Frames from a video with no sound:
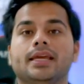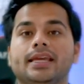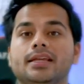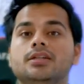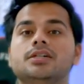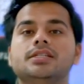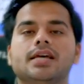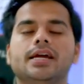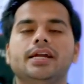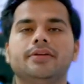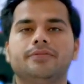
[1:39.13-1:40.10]
either
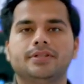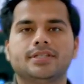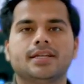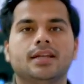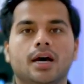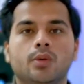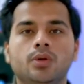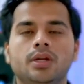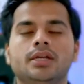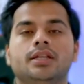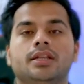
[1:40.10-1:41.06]
side, if it's a
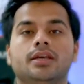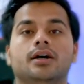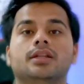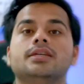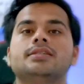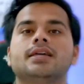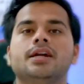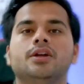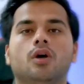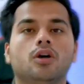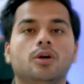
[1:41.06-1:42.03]
noun, the other
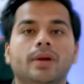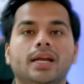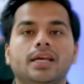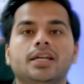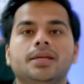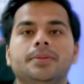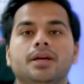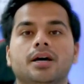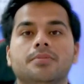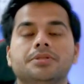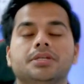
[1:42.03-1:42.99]
side automatically
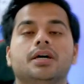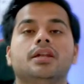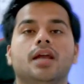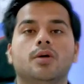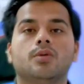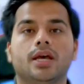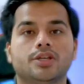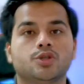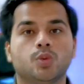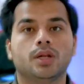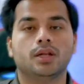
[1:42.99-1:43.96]
becomes a noun
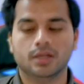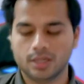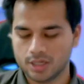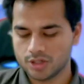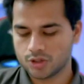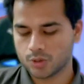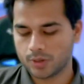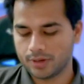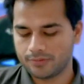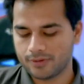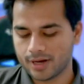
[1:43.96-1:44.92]
as well. So
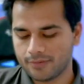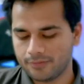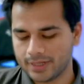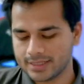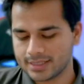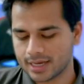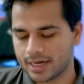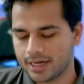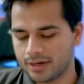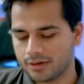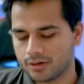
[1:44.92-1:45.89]
if left hand
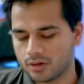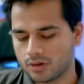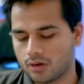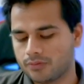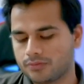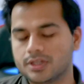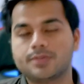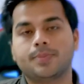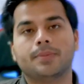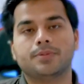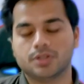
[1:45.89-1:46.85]
side of this
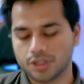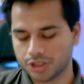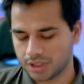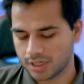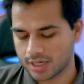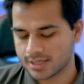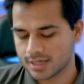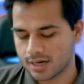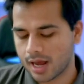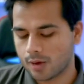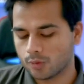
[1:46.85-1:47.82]
preposition is
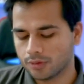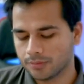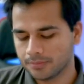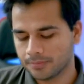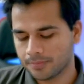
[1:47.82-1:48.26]
a noun,